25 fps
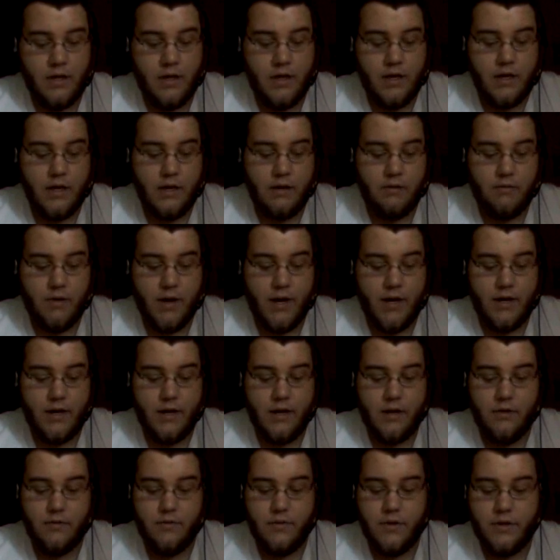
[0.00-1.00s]
Right
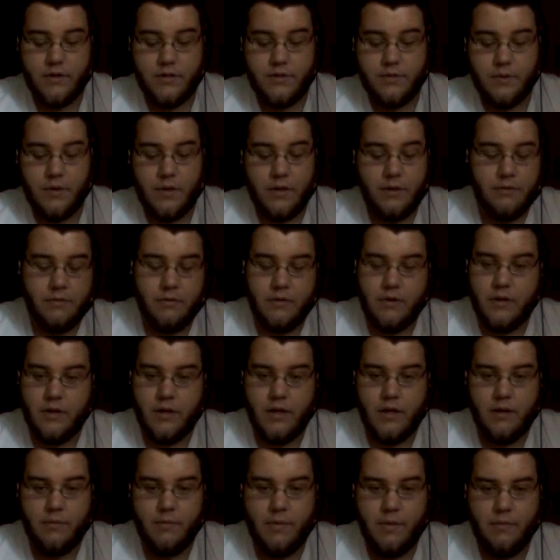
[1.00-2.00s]
now, this one, a
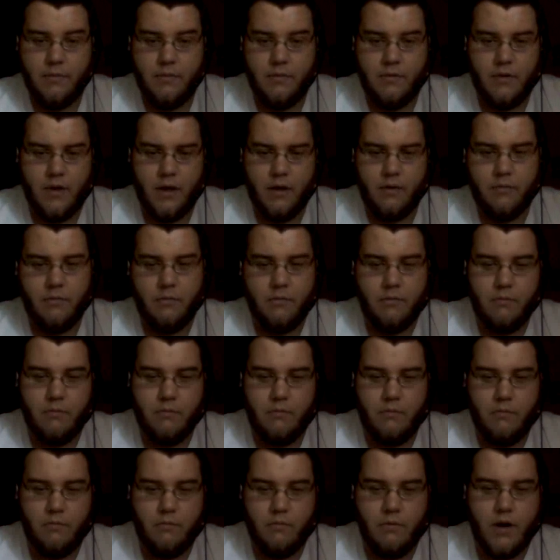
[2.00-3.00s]
lot of people are like,
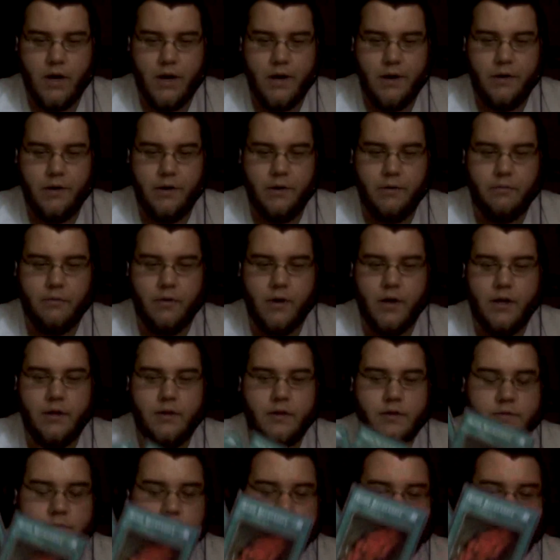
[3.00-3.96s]
why are you running this